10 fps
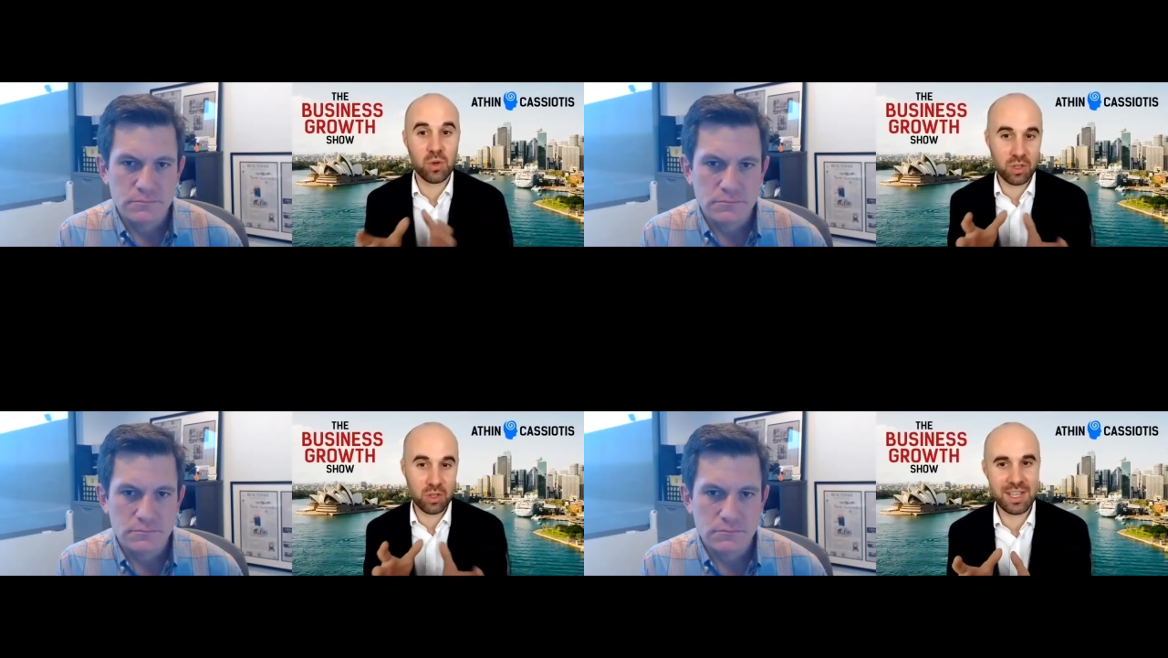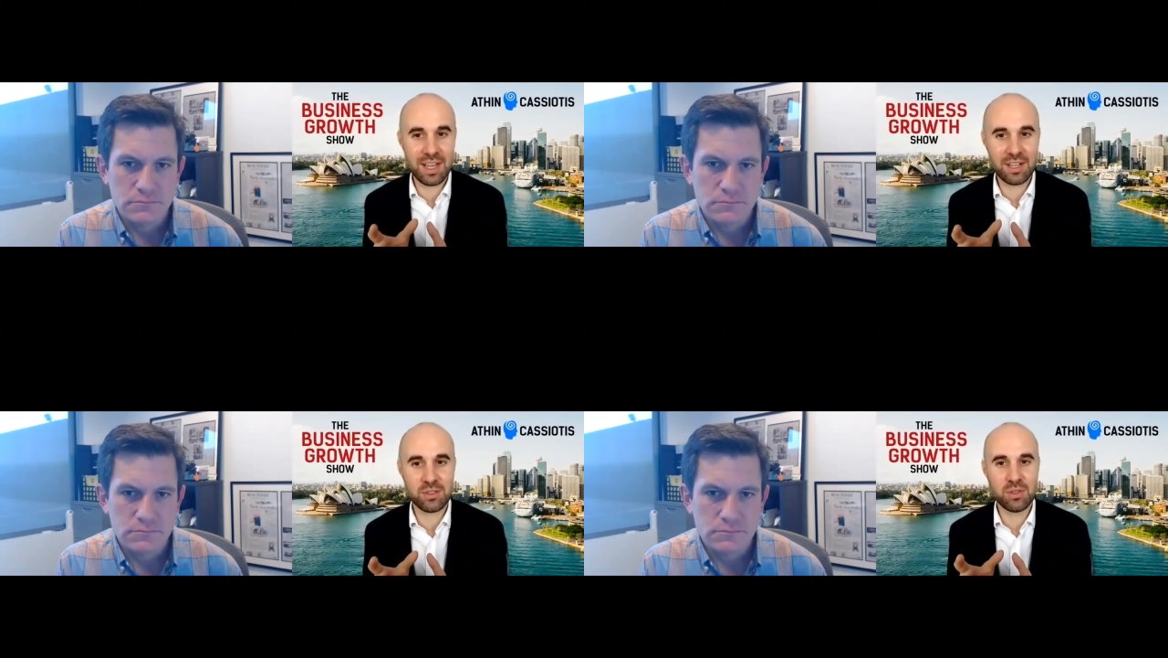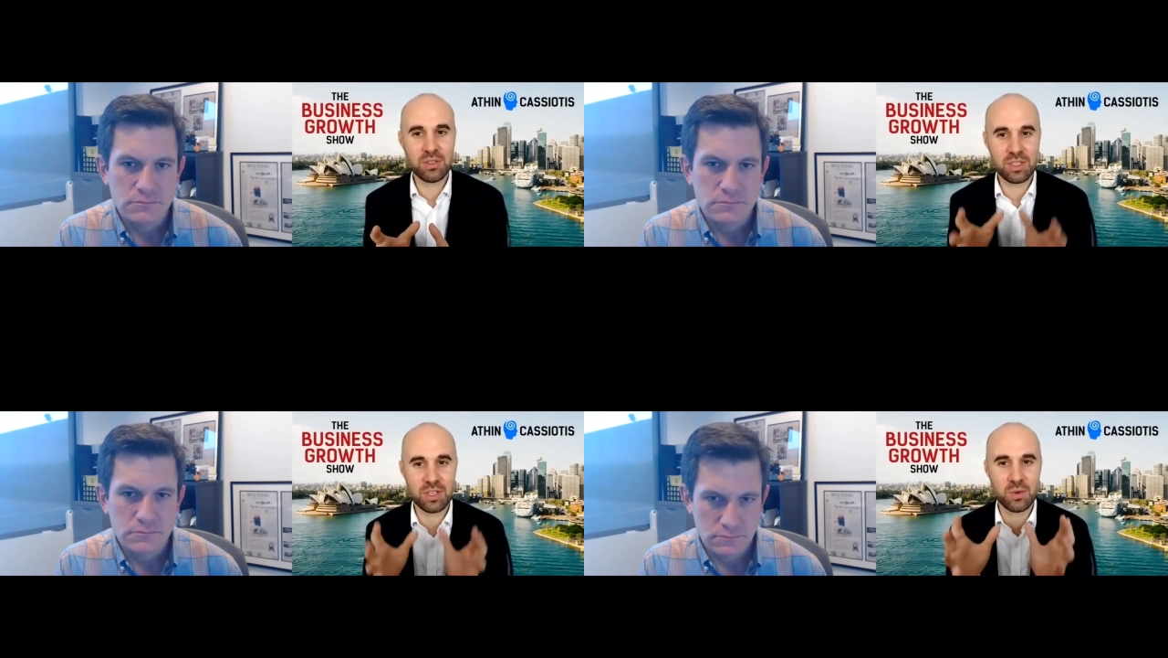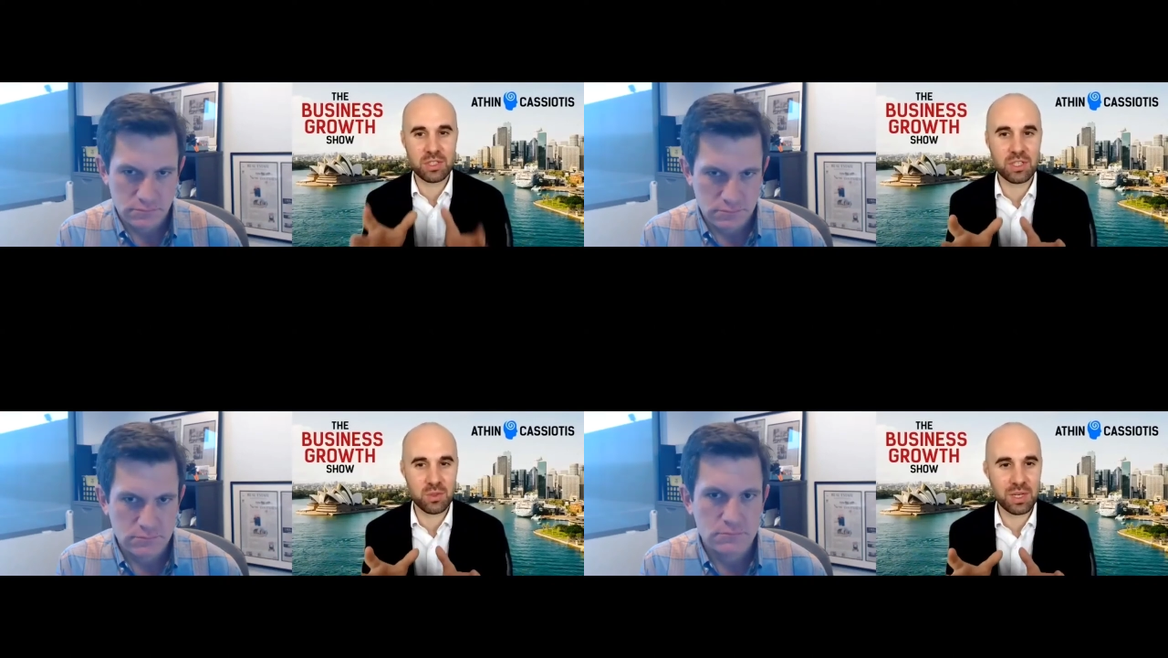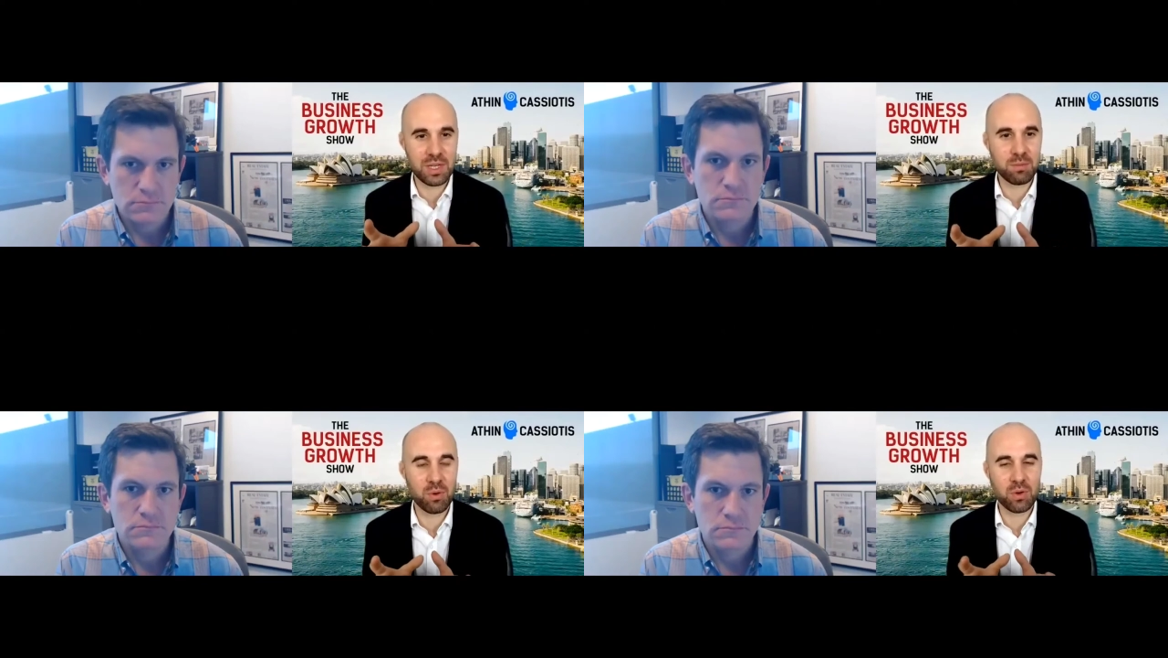Speaker 1: what not to outsource, you know, is, is
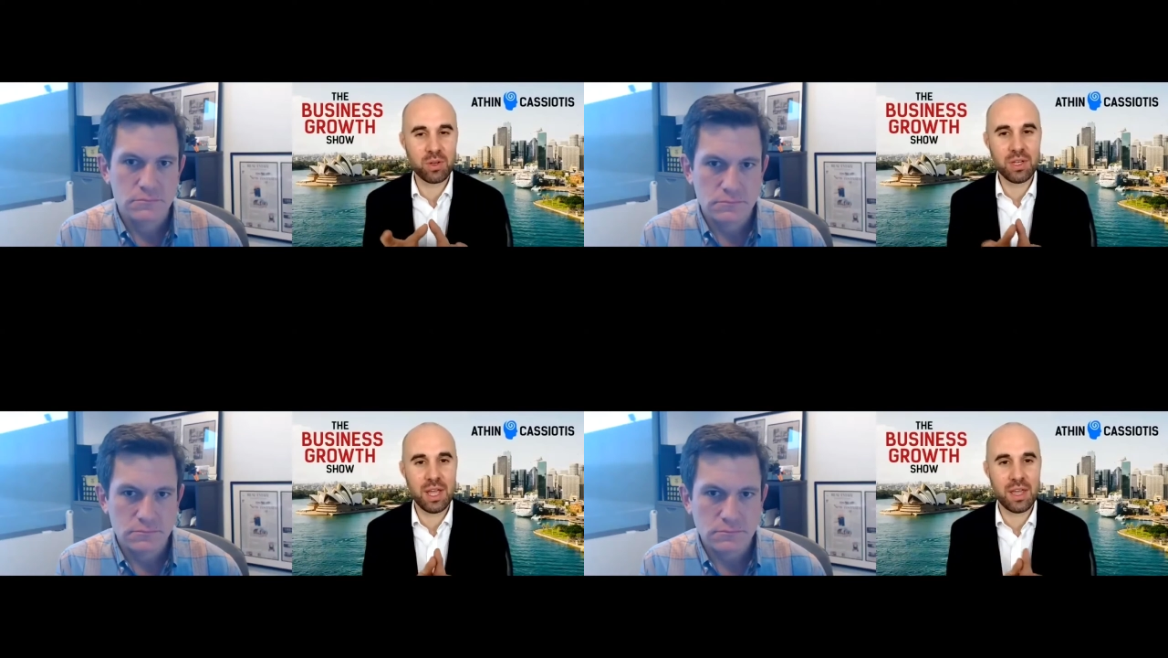really important.